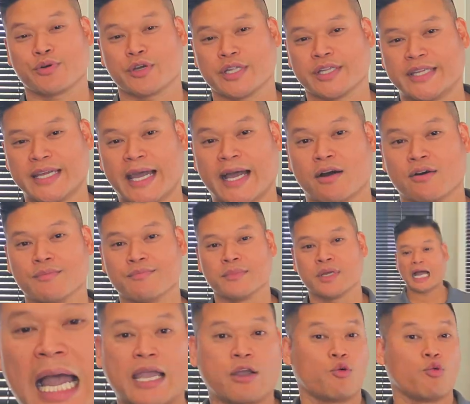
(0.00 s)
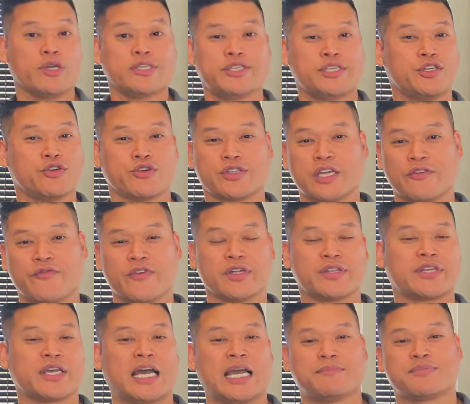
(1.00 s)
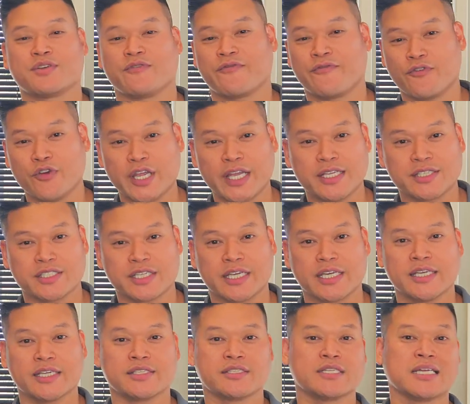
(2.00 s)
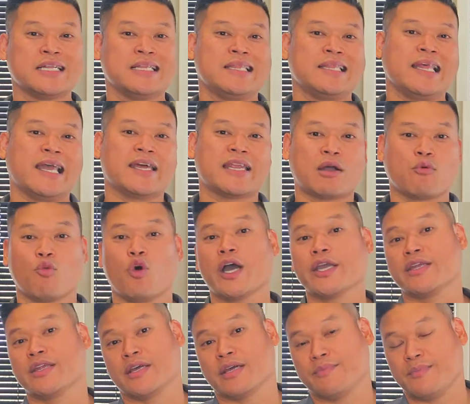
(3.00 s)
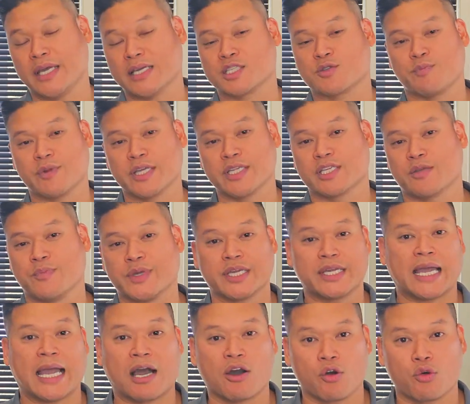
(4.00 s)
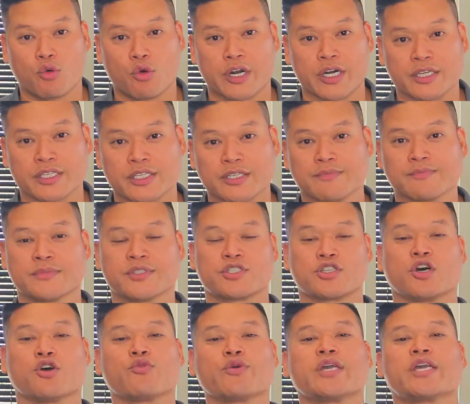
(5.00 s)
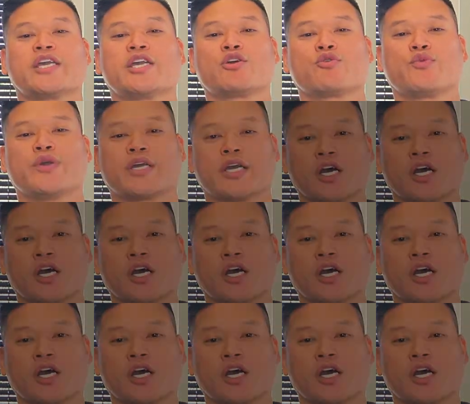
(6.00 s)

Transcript: put down. I always hear different types of phrases, and I want you to explain to me how it works. So here we